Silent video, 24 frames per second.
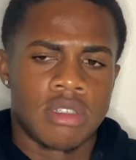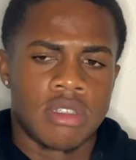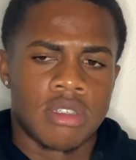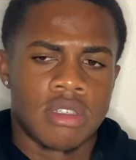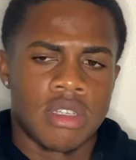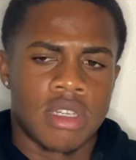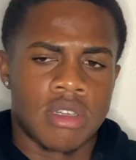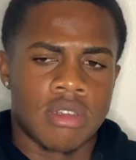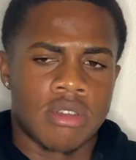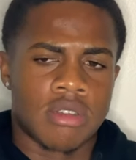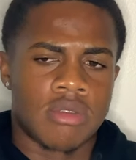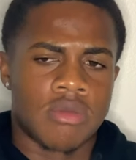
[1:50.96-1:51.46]

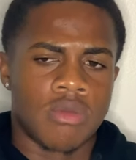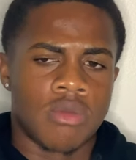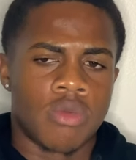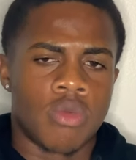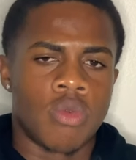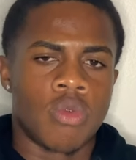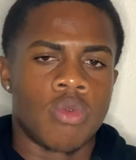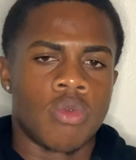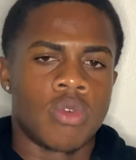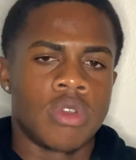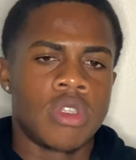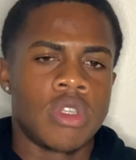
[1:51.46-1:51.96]
like,
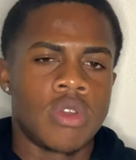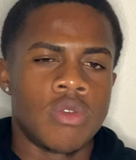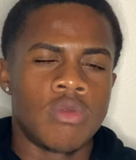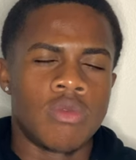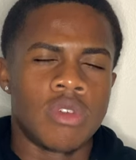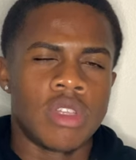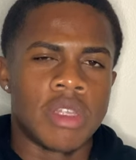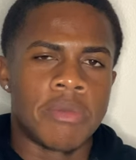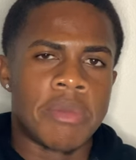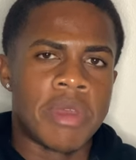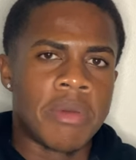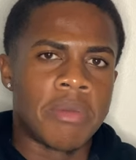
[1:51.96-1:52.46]
what do you
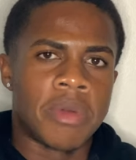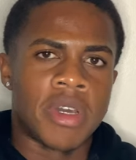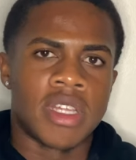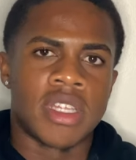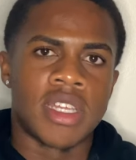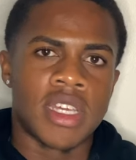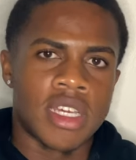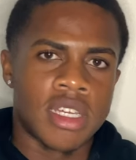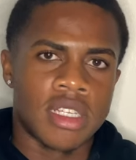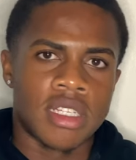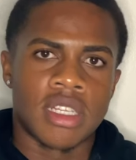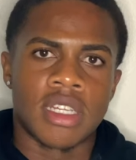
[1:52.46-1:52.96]
really mean by
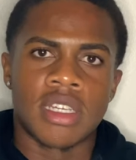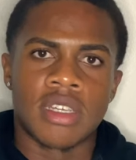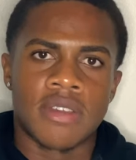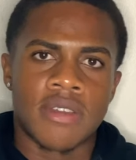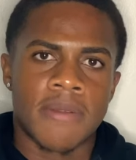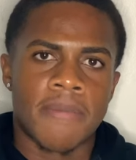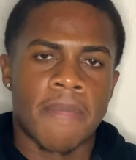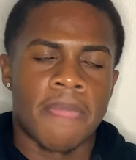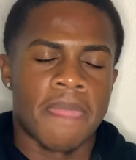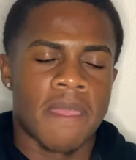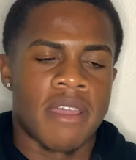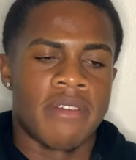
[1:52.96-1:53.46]
that? Like,
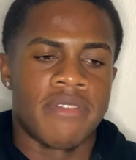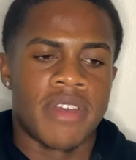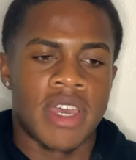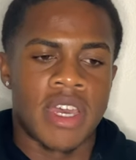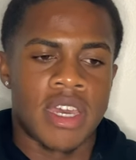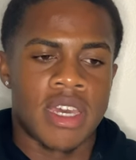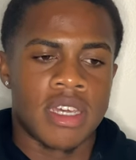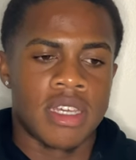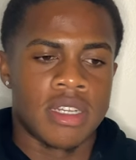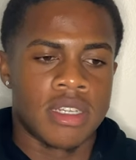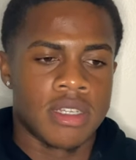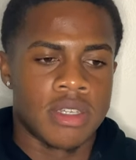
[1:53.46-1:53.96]
I've
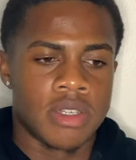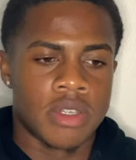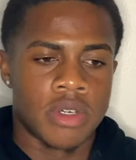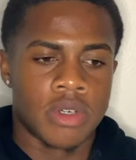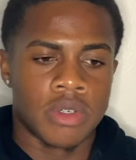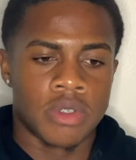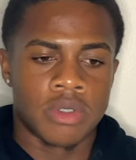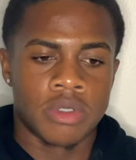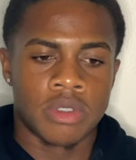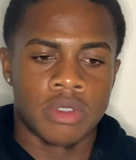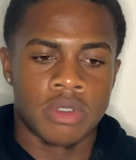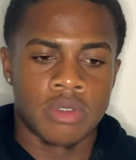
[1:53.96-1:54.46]
had, you
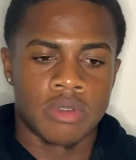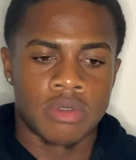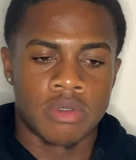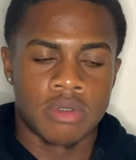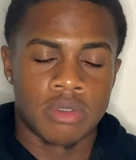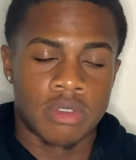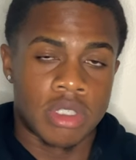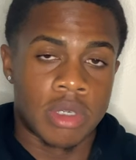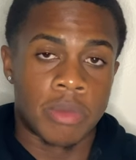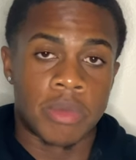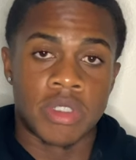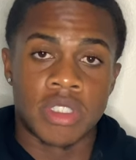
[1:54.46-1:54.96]
know,
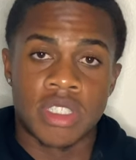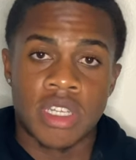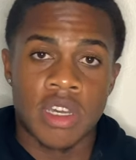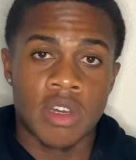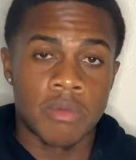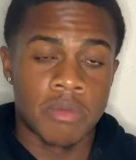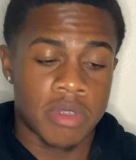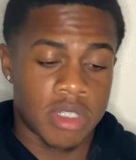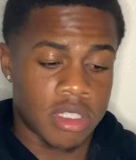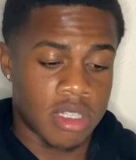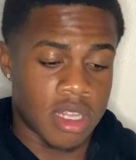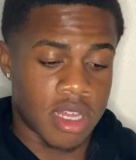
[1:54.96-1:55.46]
someone tell
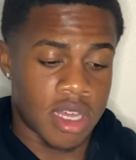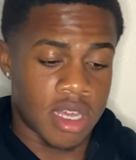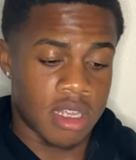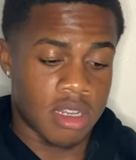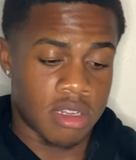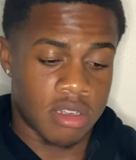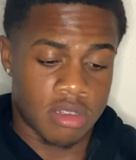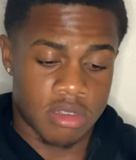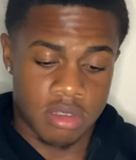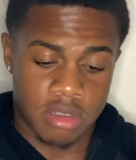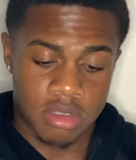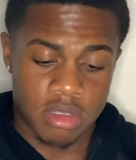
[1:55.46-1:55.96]
me that,
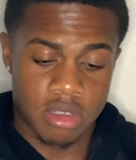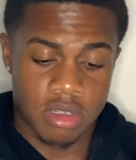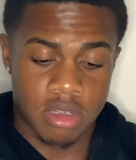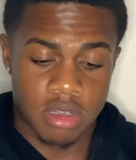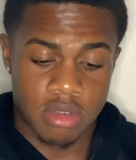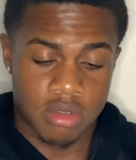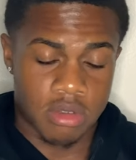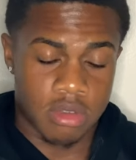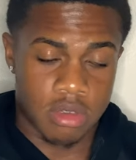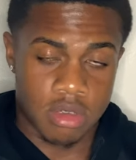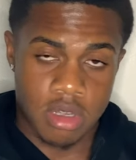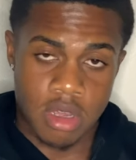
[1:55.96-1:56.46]

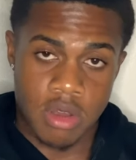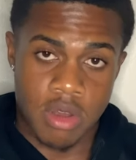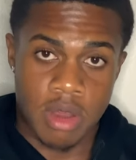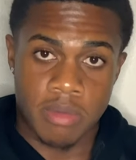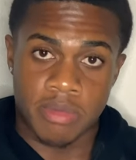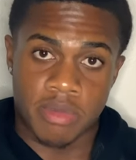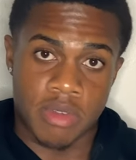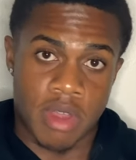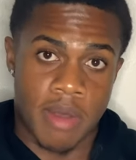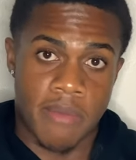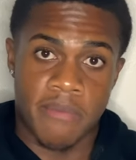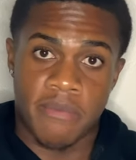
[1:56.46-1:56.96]
yo,
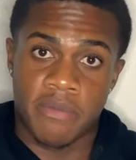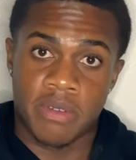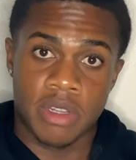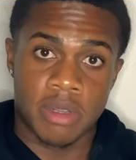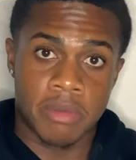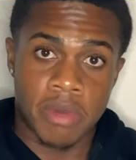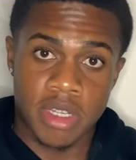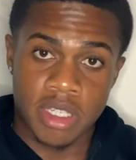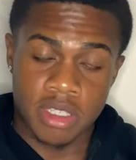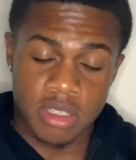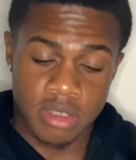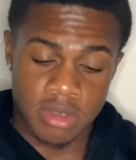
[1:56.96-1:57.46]
I'm, I'm full of
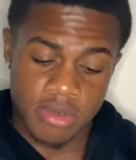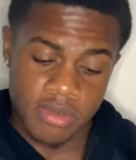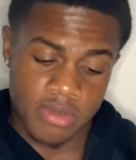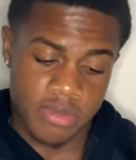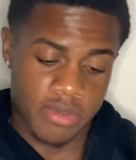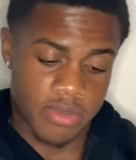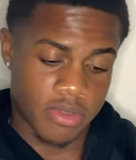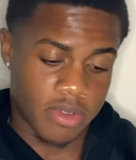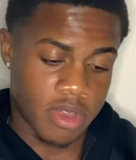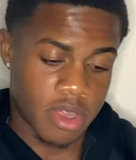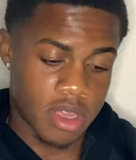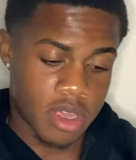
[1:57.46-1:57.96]
myself.
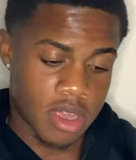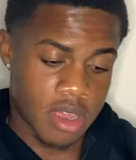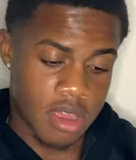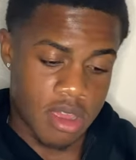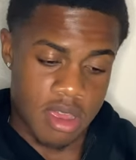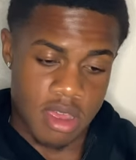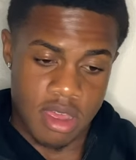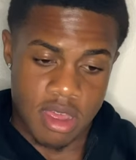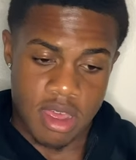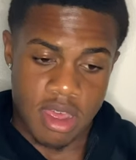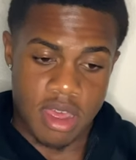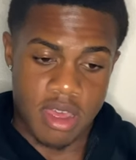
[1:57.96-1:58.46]

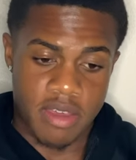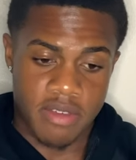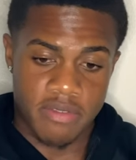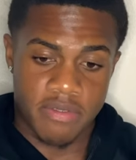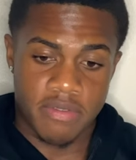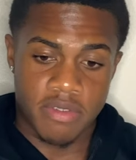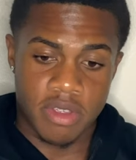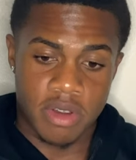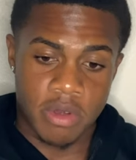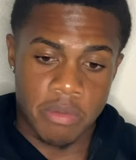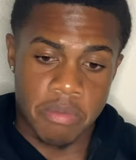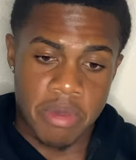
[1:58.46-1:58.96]
I have,
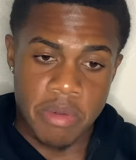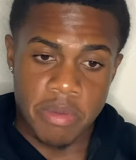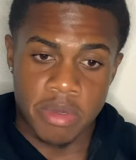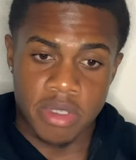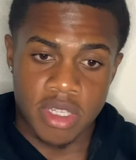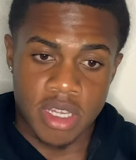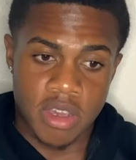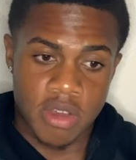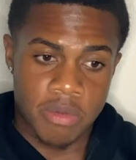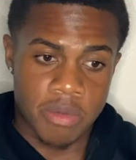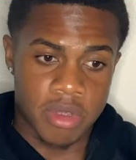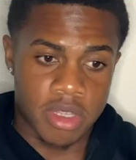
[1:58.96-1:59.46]
you know, people
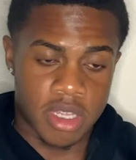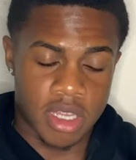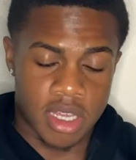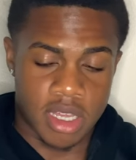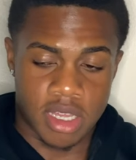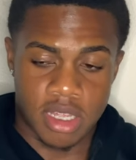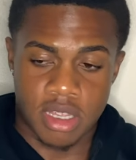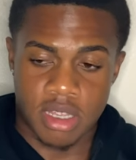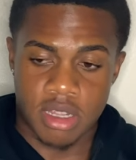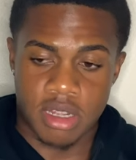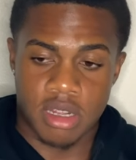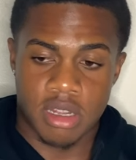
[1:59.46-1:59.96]
tell me
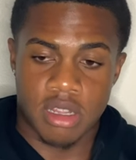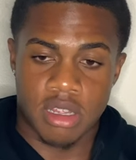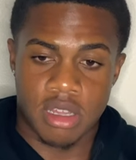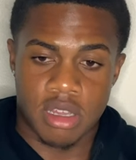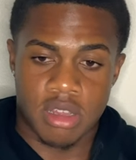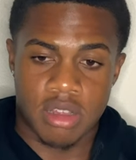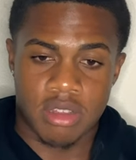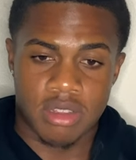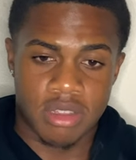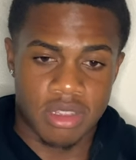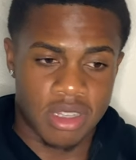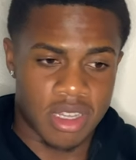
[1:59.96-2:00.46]
that,
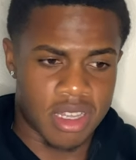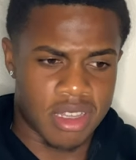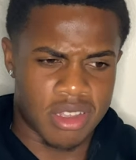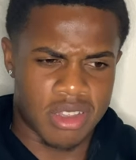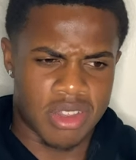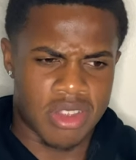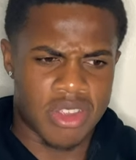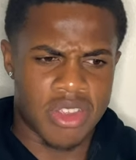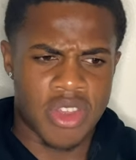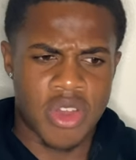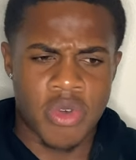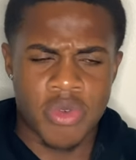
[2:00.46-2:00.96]
like,
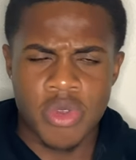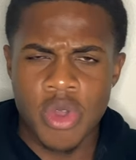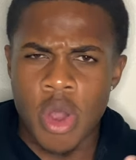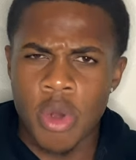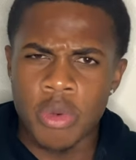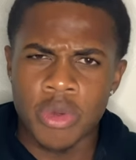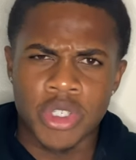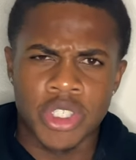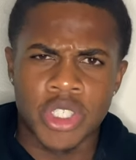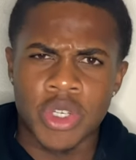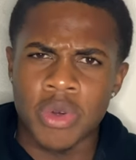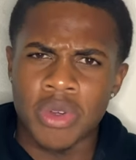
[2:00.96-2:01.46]
yo, you
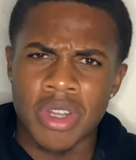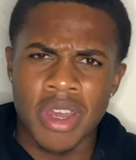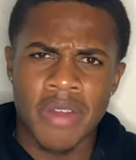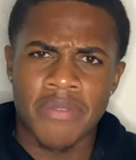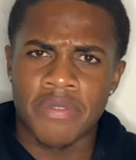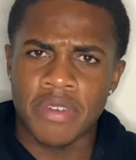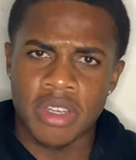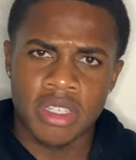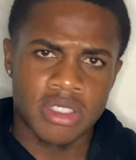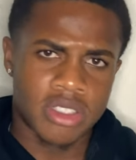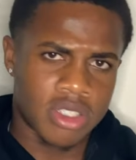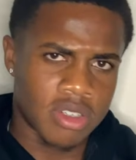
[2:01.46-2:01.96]
always showing out
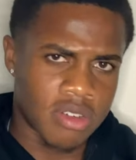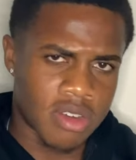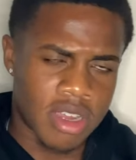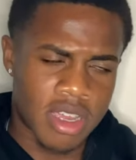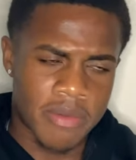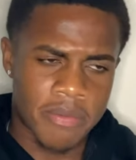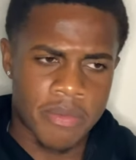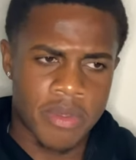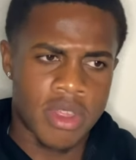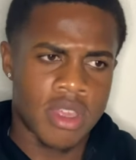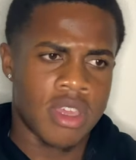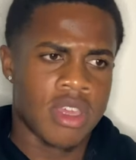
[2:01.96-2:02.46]
for Instagram,